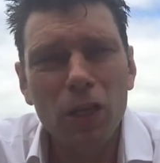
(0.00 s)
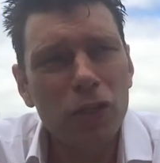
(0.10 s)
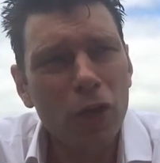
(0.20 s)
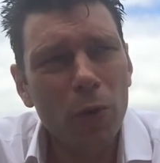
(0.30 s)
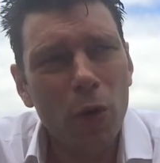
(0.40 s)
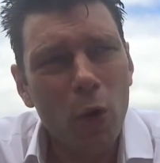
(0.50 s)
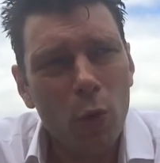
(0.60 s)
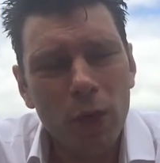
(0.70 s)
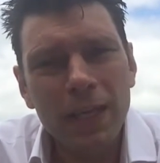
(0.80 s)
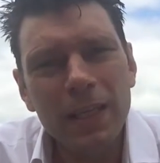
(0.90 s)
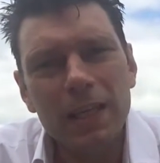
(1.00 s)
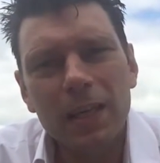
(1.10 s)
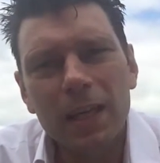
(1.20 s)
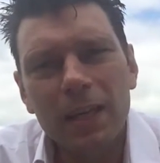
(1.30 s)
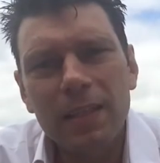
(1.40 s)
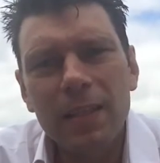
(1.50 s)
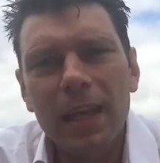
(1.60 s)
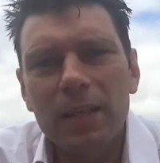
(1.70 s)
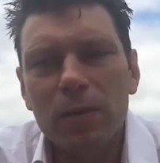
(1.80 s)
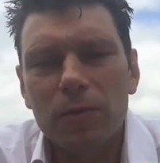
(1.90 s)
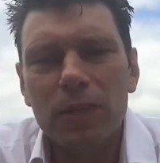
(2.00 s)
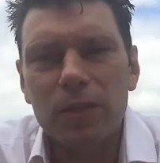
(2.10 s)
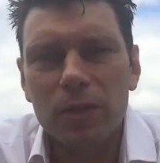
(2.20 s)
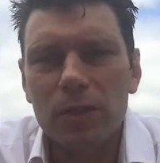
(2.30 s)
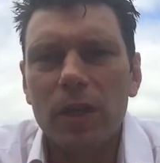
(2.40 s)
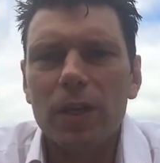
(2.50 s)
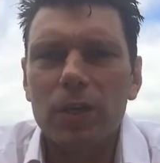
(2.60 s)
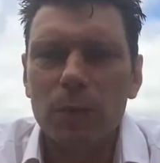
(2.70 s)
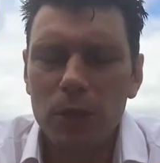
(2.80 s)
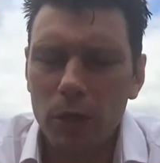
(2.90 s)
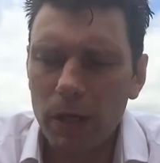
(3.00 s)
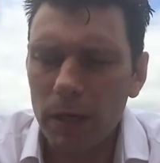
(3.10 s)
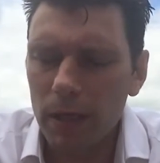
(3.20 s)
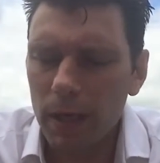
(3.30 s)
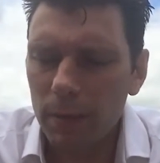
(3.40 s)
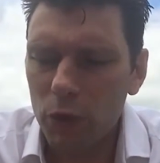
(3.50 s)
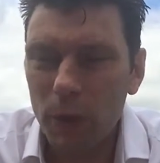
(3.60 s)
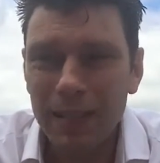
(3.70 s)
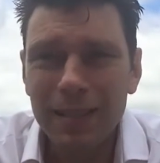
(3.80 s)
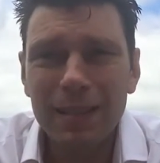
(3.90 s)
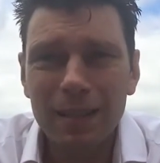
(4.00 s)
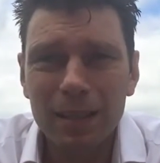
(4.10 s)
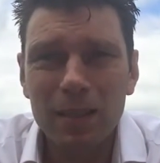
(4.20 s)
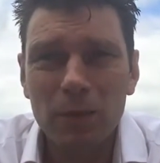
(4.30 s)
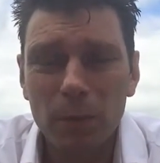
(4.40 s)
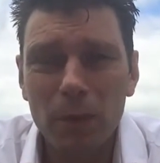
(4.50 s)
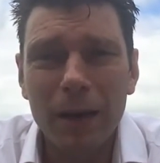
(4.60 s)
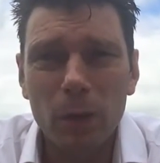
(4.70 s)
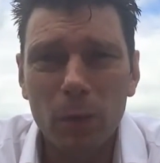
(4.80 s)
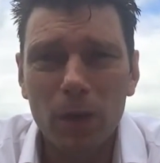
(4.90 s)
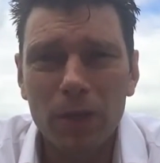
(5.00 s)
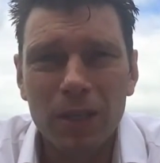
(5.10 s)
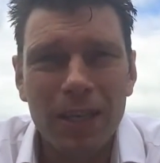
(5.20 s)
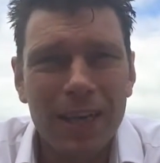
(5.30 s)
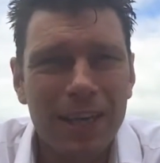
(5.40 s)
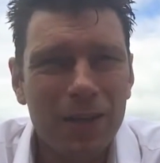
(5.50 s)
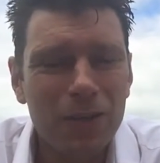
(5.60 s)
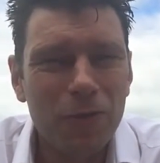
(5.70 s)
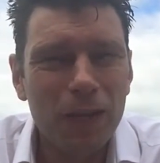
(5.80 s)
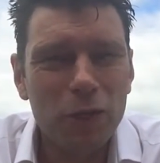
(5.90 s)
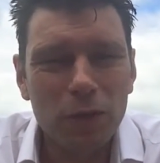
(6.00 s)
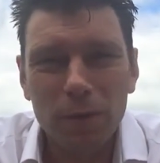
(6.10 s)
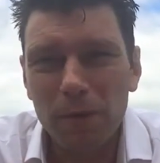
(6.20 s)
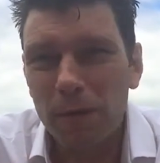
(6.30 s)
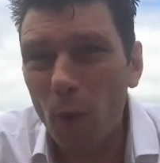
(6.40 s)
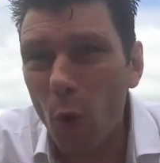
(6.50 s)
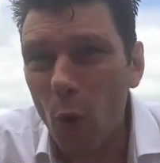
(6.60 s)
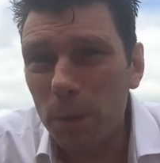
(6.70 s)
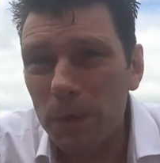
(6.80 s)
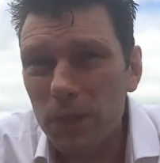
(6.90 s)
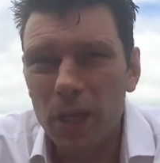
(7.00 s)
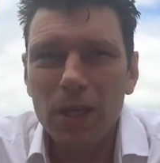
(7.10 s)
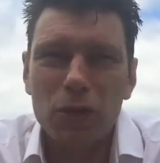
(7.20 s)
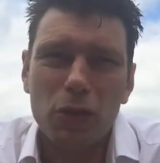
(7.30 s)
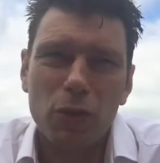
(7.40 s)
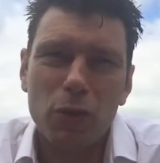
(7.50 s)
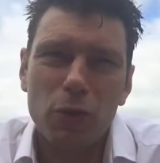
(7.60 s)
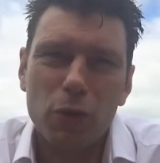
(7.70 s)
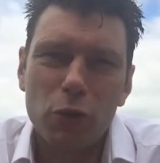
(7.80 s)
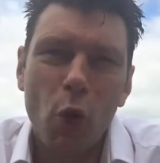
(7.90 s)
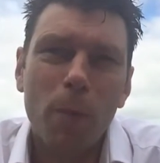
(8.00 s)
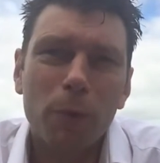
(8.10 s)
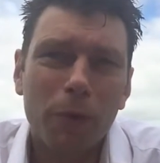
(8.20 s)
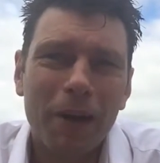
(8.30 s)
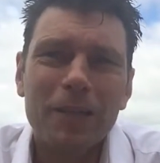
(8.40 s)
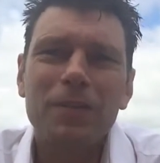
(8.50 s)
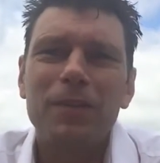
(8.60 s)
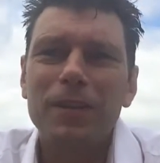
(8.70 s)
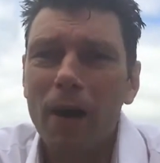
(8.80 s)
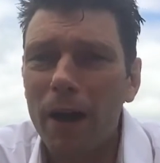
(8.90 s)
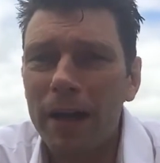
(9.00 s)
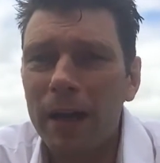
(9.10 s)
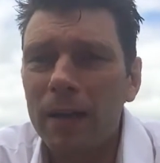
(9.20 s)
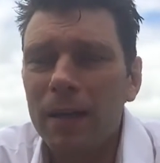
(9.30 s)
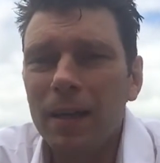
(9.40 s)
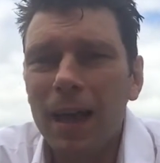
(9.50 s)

So what I did is I instigated a research study. So we took 20 studies from around the world. Now this ranged from Forbes to the top regrets of the dying.